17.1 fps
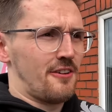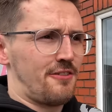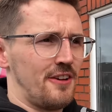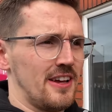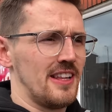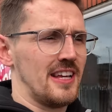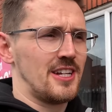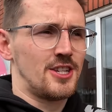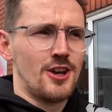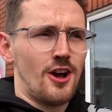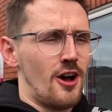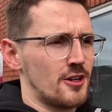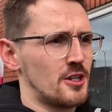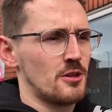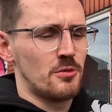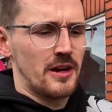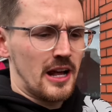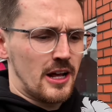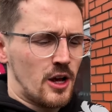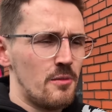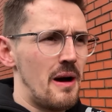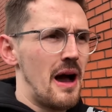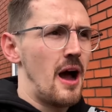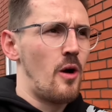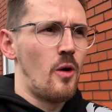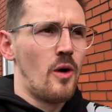I feel exhausted when I come
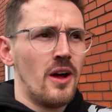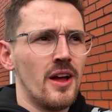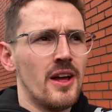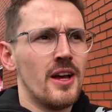out,